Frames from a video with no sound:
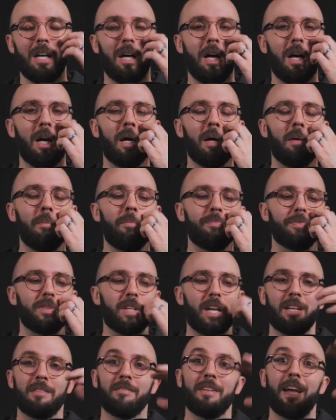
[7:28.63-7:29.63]

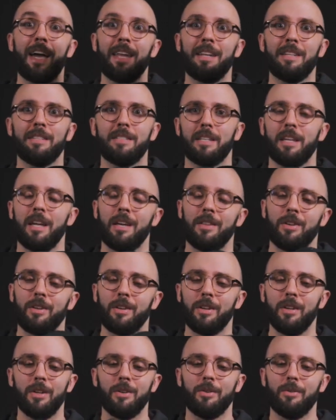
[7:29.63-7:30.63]
kind of added together,
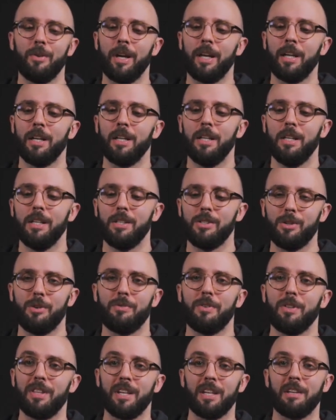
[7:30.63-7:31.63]
right? So
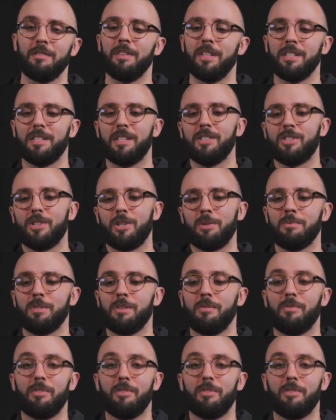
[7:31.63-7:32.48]
if you think of this in terms of